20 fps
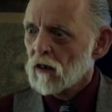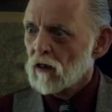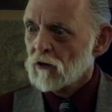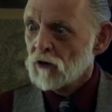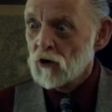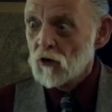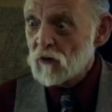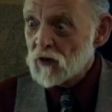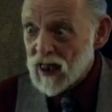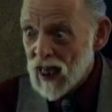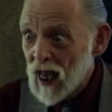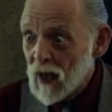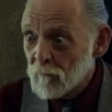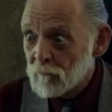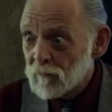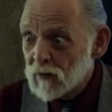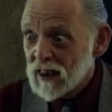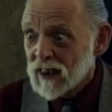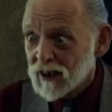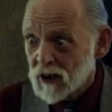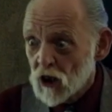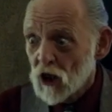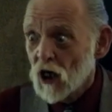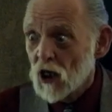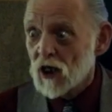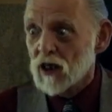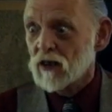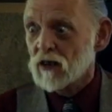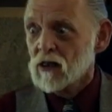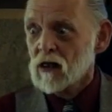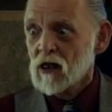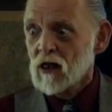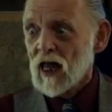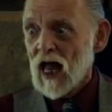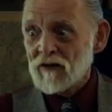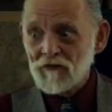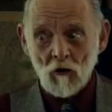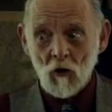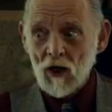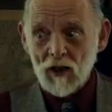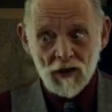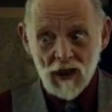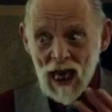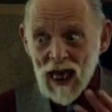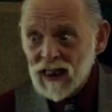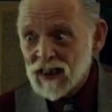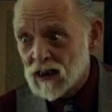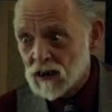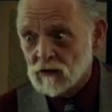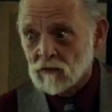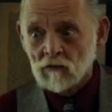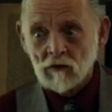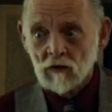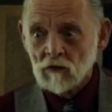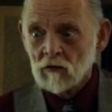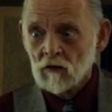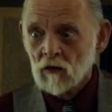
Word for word: You can't be good. That's already taken.